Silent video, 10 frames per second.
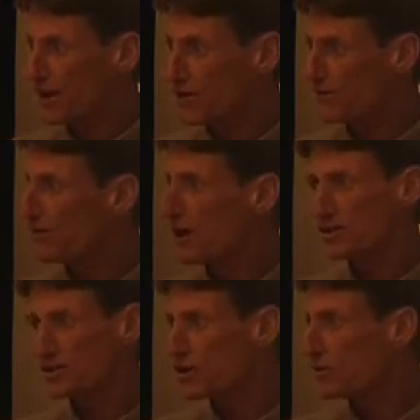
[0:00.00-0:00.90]
You know, if you're not
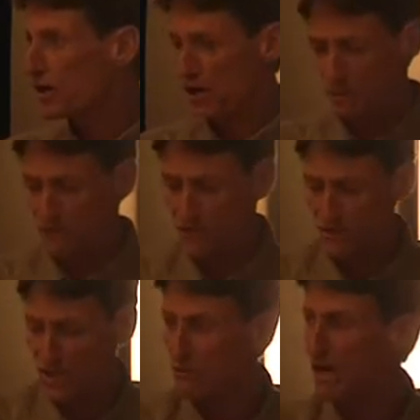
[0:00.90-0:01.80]
sure where you're going to be
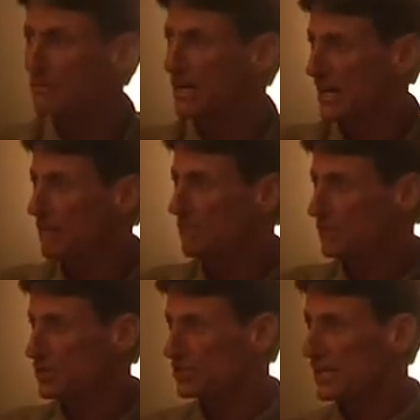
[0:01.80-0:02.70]
fishing, I recommend leave
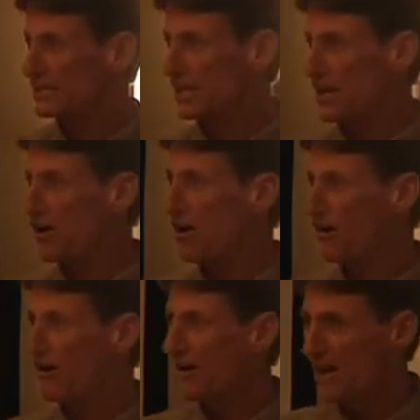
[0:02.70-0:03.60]
them just as they are.